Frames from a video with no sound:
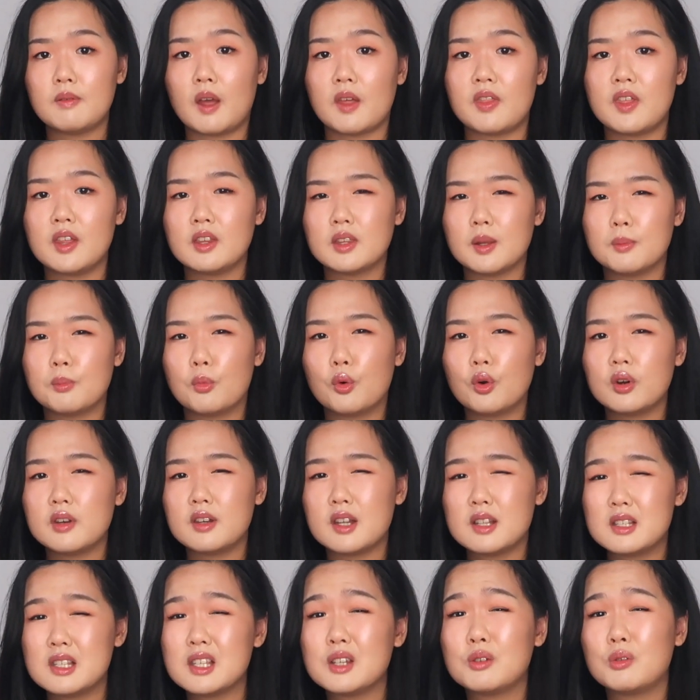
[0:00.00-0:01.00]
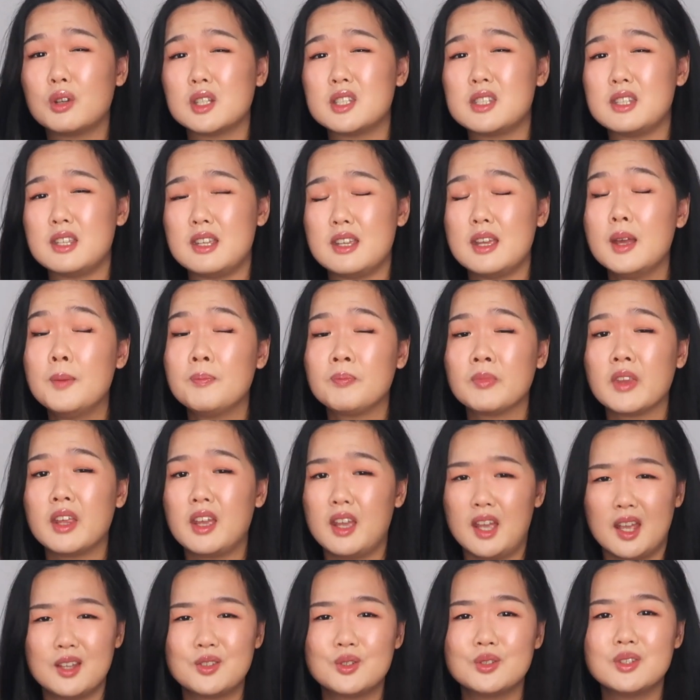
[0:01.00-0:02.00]
I think the more nitty-gritty
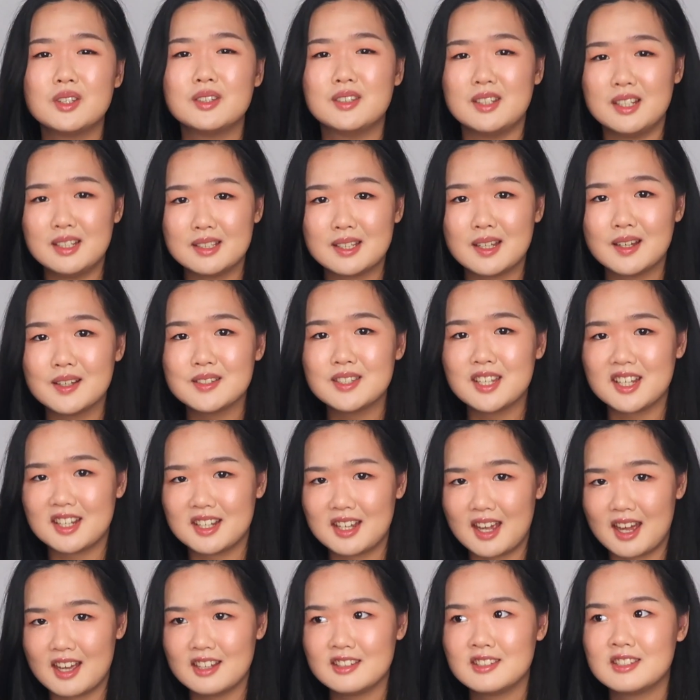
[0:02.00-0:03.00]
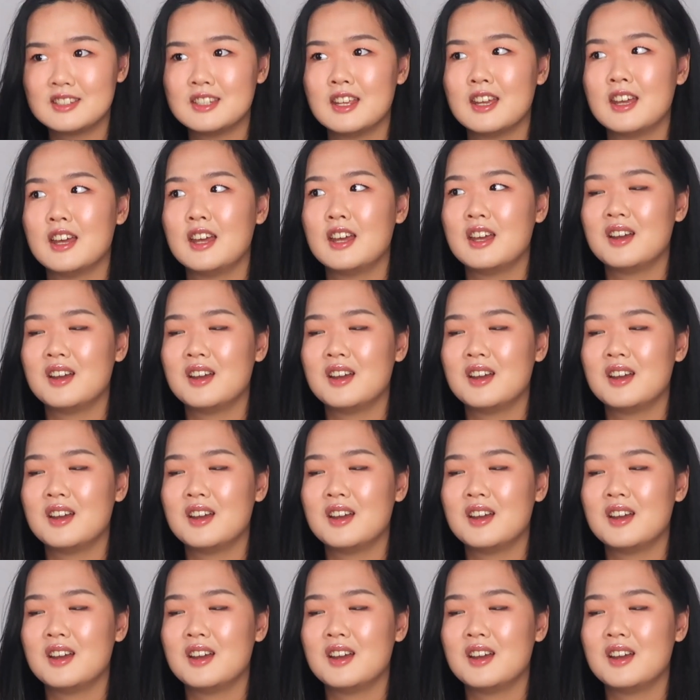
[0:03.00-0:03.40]
into the details it gets,